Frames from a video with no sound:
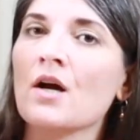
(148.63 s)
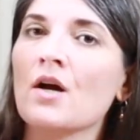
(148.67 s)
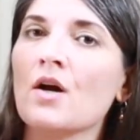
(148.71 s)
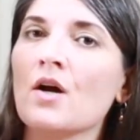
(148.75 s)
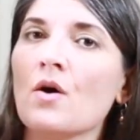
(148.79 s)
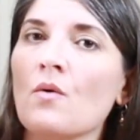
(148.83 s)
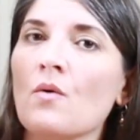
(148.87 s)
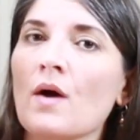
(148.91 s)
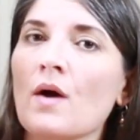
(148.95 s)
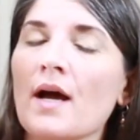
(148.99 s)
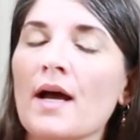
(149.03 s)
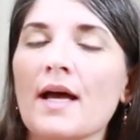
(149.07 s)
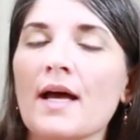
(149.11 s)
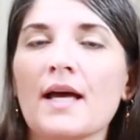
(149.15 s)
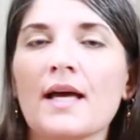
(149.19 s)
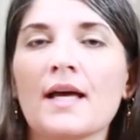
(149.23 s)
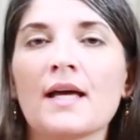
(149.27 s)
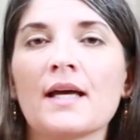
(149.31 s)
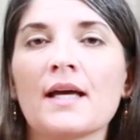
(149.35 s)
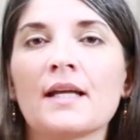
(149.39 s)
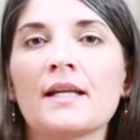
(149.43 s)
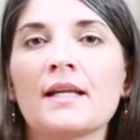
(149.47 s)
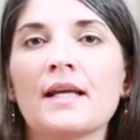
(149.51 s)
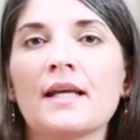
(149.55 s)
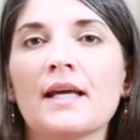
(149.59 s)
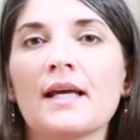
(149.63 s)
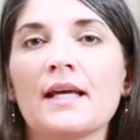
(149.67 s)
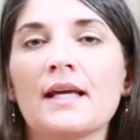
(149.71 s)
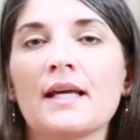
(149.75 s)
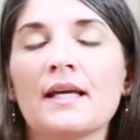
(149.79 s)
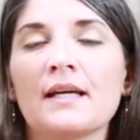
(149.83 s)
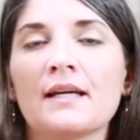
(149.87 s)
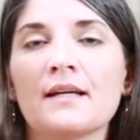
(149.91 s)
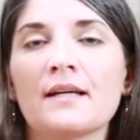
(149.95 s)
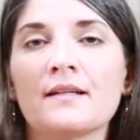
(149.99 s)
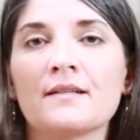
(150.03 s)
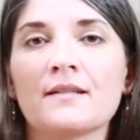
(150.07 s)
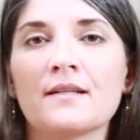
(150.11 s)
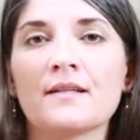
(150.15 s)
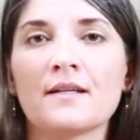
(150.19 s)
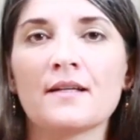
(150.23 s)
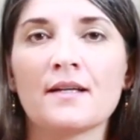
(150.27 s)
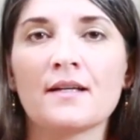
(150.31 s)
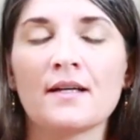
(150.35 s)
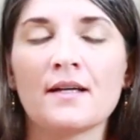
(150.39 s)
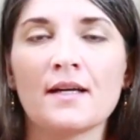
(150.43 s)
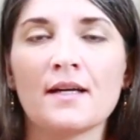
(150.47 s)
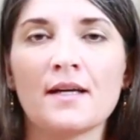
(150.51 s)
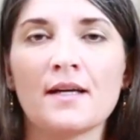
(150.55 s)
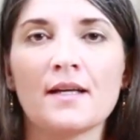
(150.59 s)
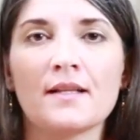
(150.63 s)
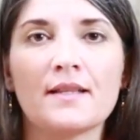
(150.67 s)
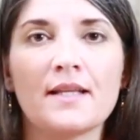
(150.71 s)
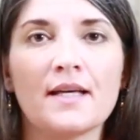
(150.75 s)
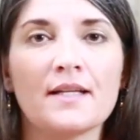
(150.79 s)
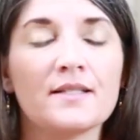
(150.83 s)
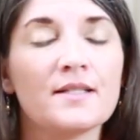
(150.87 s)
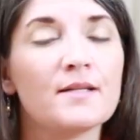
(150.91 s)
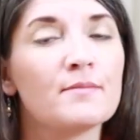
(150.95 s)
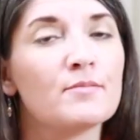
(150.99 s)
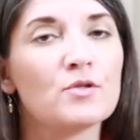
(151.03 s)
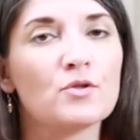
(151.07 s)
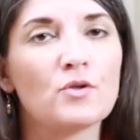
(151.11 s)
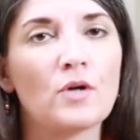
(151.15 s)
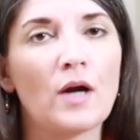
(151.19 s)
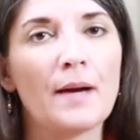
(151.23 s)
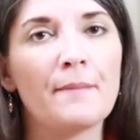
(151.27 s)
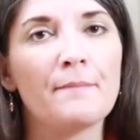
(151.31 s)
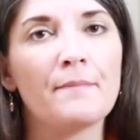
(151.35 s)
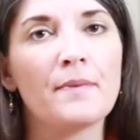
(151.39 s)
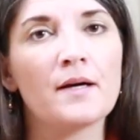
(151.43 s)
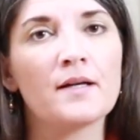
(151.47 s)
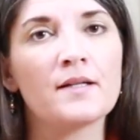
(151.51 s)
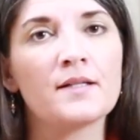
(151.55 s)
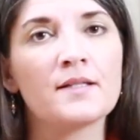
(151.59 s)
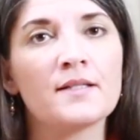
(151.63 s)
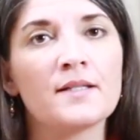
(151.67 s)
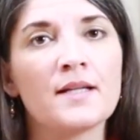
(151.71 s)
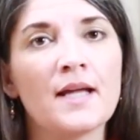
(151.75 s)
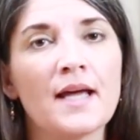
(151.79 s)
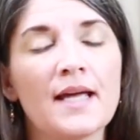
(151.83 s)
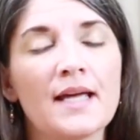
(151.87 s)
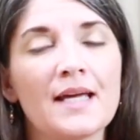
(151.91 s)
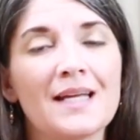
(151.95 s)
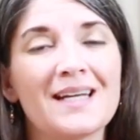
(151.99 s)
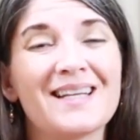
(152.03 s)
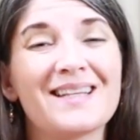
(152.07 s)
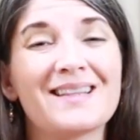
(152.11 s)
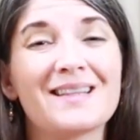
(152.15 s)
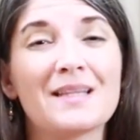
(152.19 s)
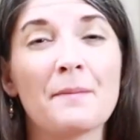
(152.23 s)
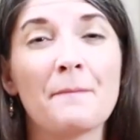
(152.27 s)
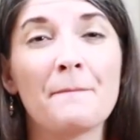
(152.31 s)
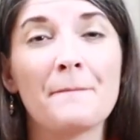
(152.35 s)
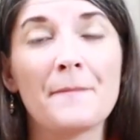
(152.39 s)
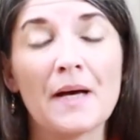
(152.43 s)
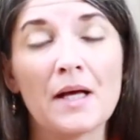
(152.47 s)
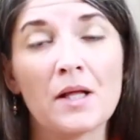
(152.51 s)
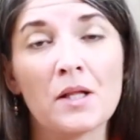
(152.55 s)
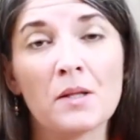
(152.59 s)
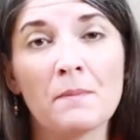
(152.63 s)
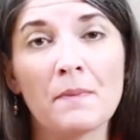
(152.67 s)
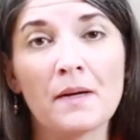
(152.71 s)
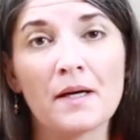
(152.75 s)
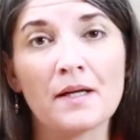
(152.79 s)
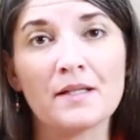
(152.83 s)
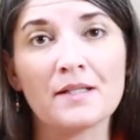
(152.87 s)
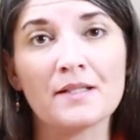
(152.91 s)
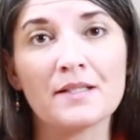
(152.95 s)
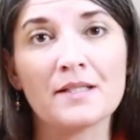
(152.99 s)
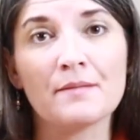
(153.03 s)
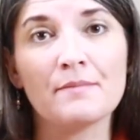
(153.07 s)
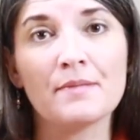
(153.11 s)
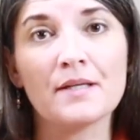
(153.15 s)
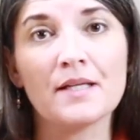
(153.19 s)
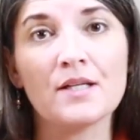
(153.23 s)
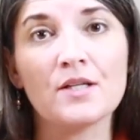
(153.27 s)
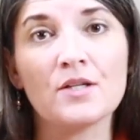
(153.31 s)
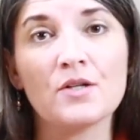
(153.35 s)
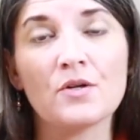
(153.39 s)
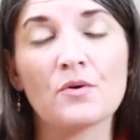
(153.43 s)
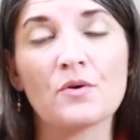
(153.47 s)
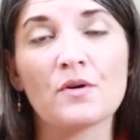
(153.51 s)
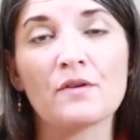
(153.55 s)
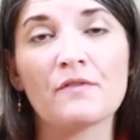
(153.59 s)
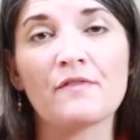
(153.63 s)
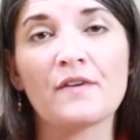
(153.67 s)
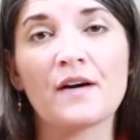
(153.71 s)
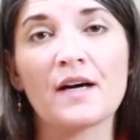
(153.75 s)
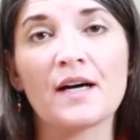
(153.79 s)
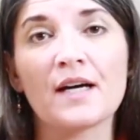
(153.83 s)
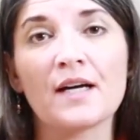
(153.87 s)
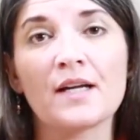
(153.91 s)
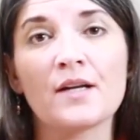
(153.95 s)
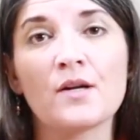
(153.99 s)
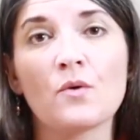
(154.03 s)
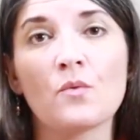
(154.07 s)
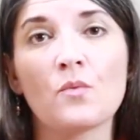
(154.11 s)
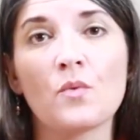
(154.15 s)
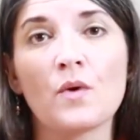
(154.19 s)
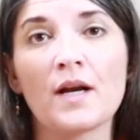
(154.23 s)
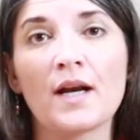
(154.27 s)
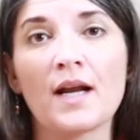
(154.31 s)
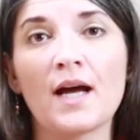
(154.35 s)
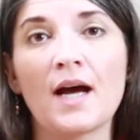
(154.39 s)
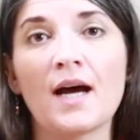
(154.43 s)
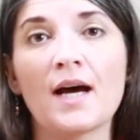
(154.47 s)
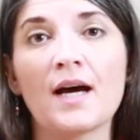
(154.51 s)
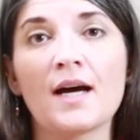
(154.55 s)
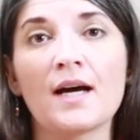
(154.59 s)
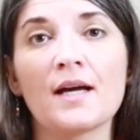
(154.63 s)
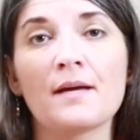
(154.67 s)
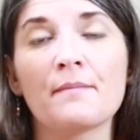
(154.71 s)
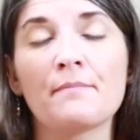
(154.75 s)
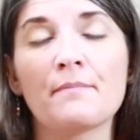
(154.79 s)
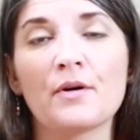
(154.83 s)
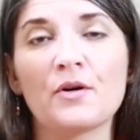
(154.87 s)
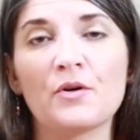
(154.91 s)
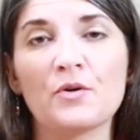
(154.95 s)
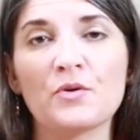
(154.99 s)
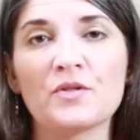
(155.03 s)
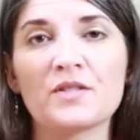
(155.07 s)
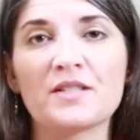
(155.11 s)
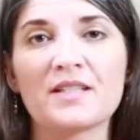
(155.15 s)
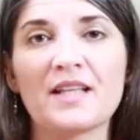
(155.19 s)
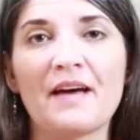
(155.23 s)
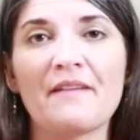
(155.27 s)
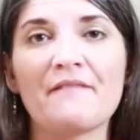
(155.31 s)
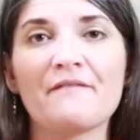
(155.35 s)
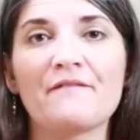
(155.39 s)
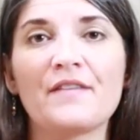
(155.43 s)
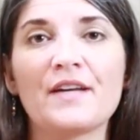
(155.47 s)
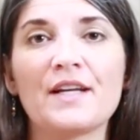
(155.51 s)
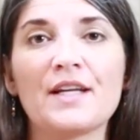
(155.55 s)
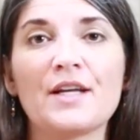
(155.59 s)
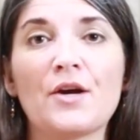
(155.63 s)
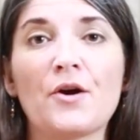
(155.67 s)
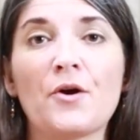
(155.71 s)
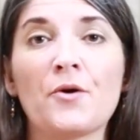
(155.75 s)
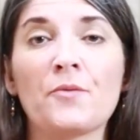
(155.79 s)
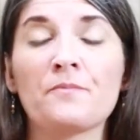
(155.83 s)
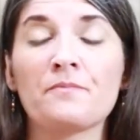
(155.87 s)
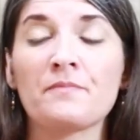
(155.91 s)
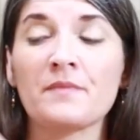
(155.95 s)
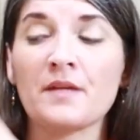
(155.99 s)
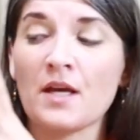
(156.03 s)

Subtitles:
go ahead and hit that subscribe button and hit the bell button to be notified when I post that video.